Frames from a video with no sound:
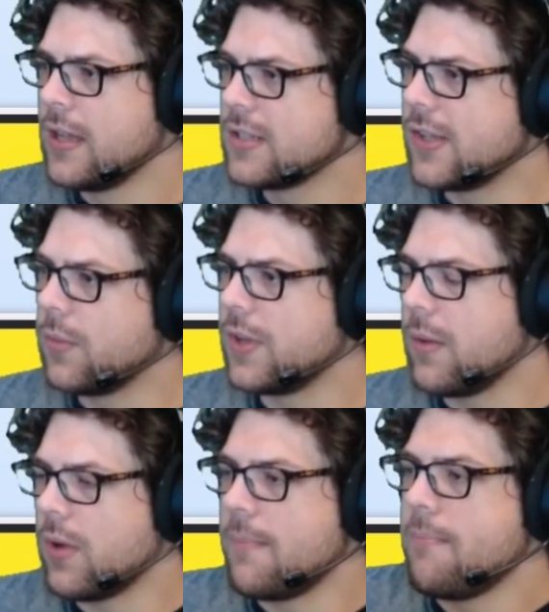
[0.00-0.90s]
so that when they
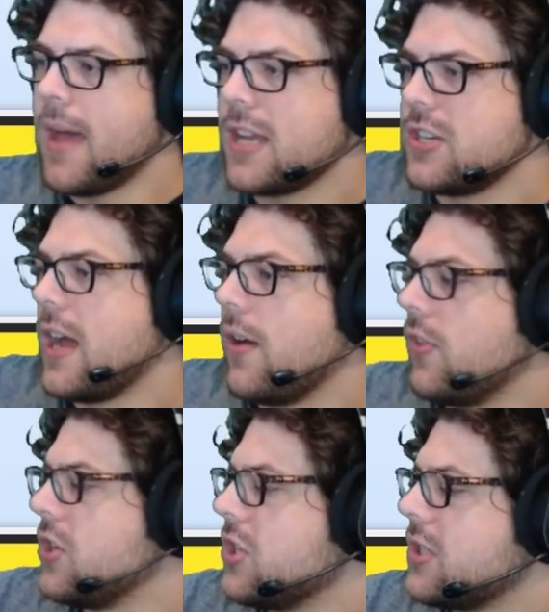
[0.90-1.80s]
want to mash out,
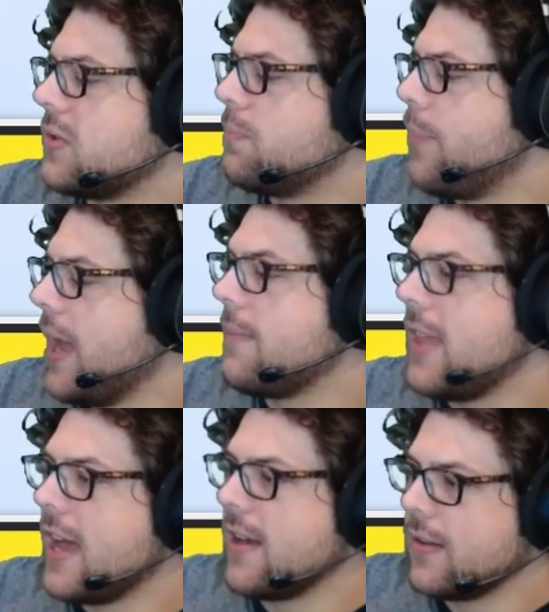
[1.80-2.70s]
they just spam
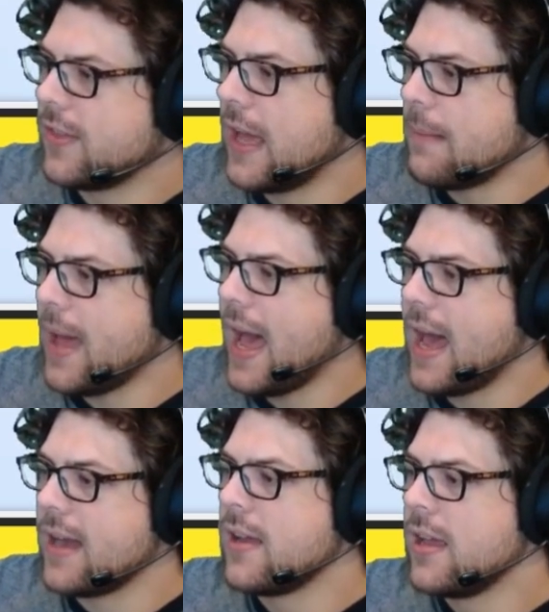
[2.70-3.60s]
that
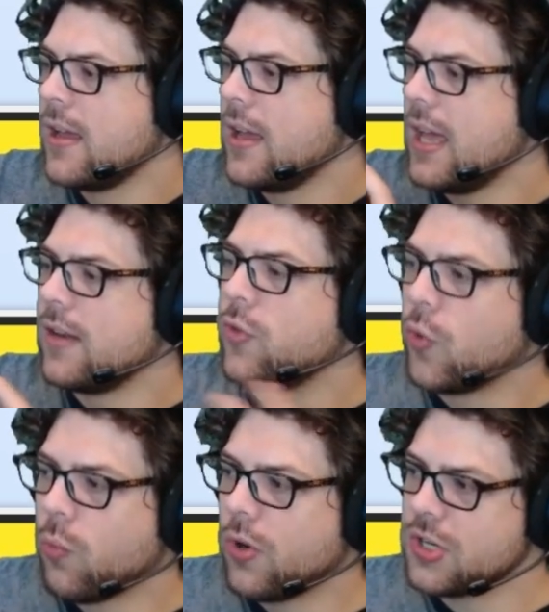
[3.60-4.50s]
pad, and the
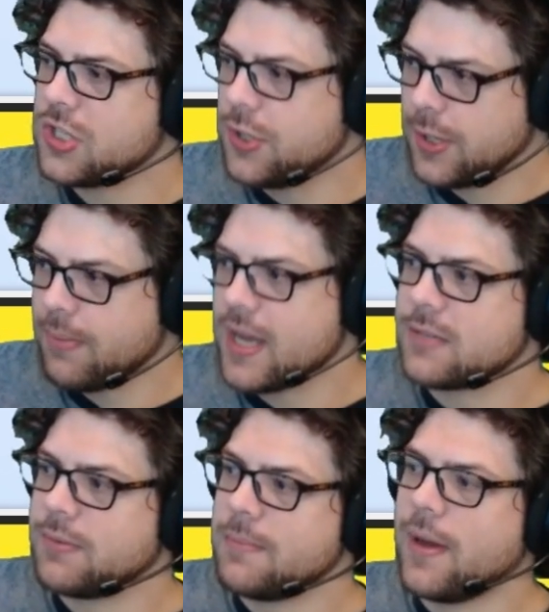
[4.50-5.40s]
worst you could
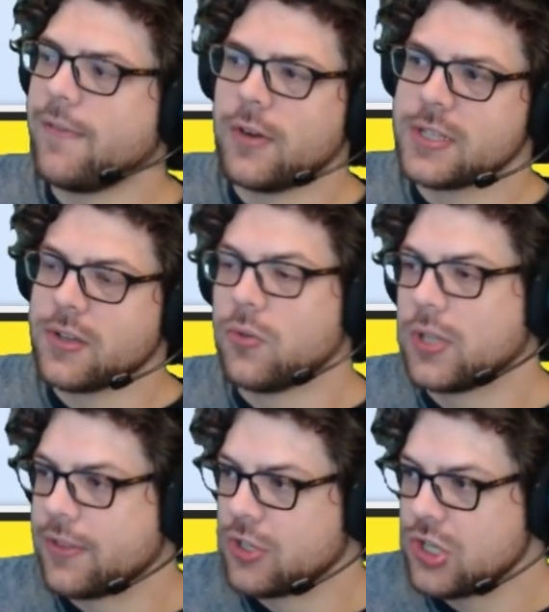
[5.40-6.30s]
possibly buffer is
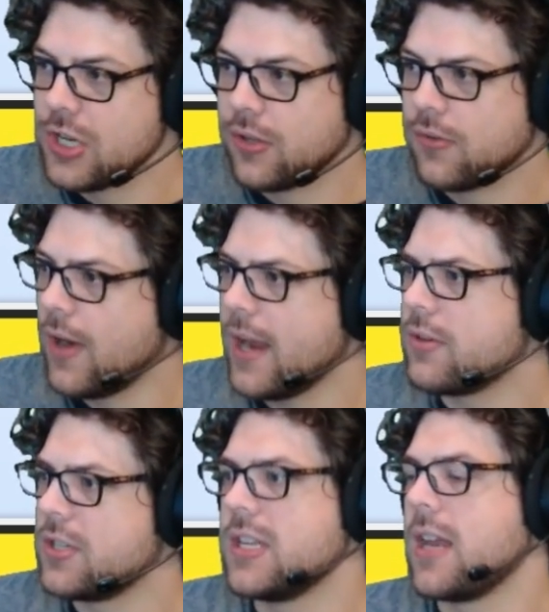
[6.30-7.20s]
only the shield, right?
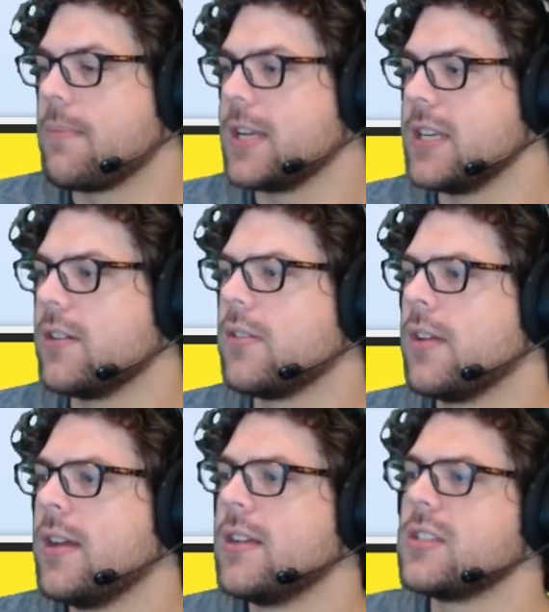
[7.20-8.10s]
Which is not a big deal.
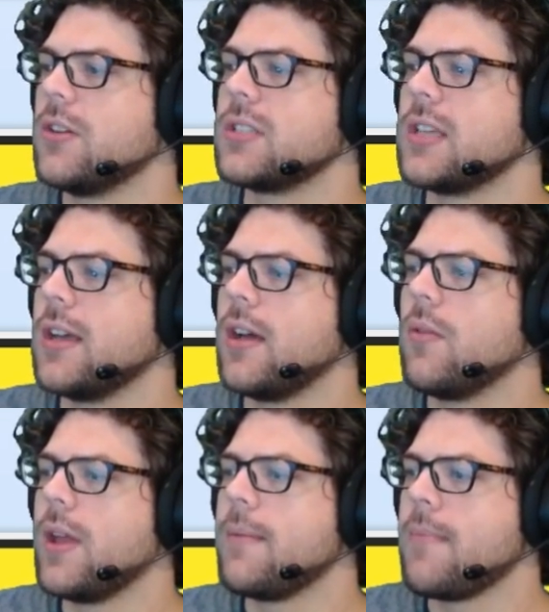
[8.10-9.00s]
So it's a
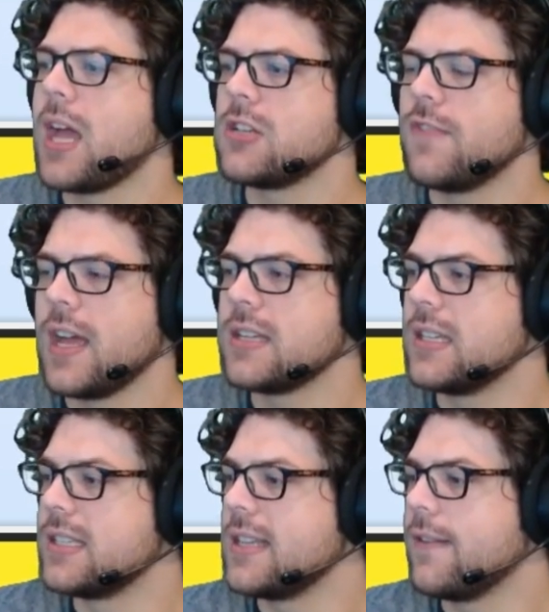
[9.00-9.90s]
way to mash fast
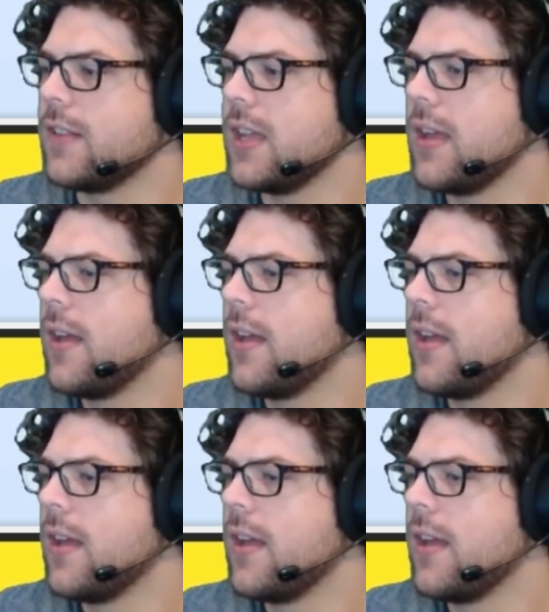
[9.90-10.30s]
and safely.